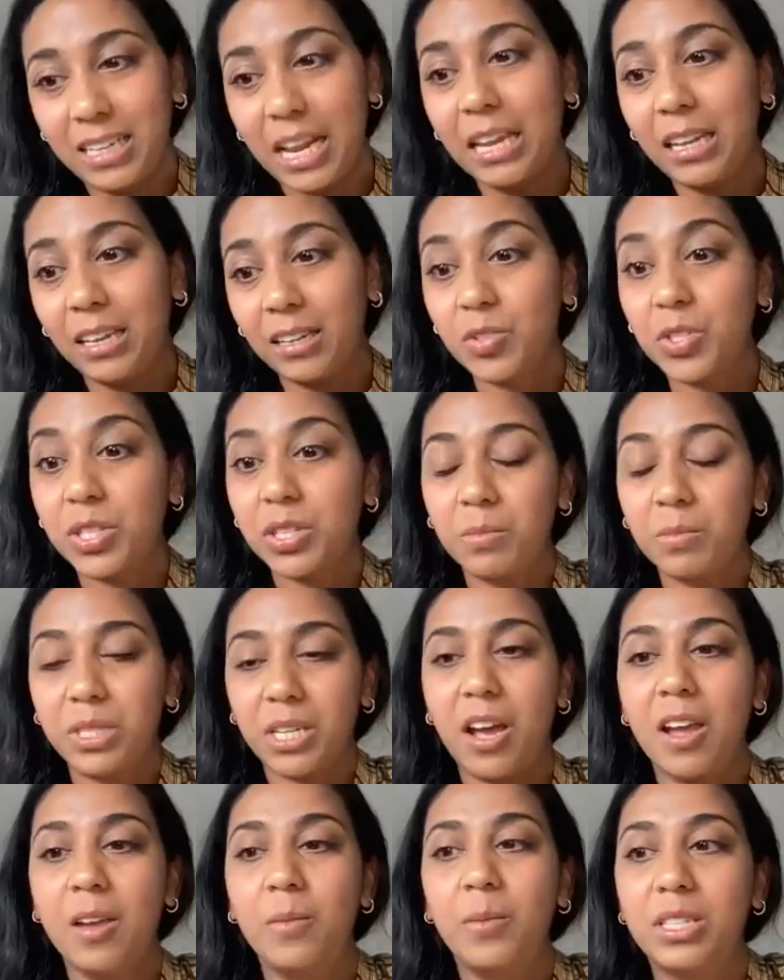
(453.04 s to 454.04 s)
taken some
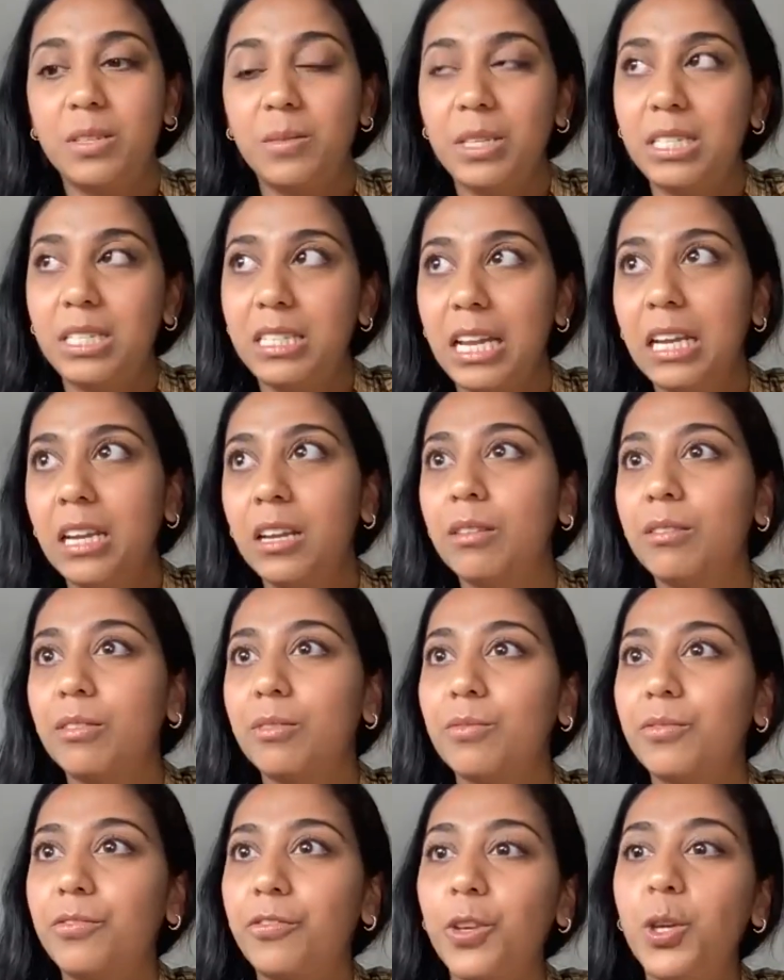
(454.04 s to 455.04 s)
time it's, it's taken
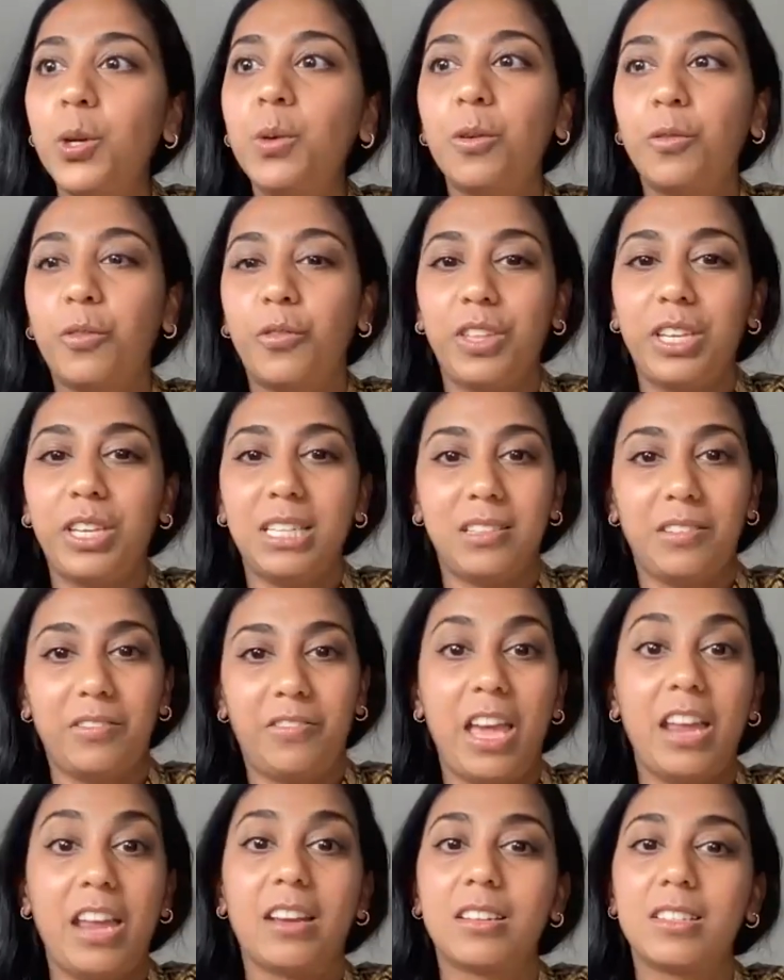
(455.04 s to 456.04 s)
a few of these
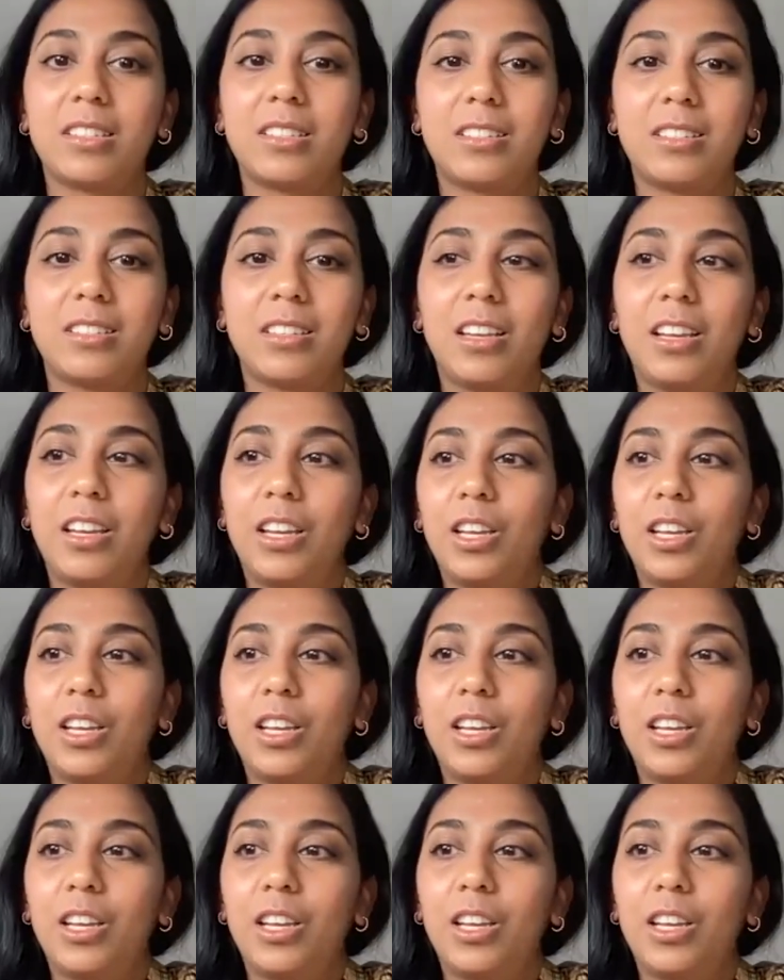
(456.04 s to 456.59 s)
events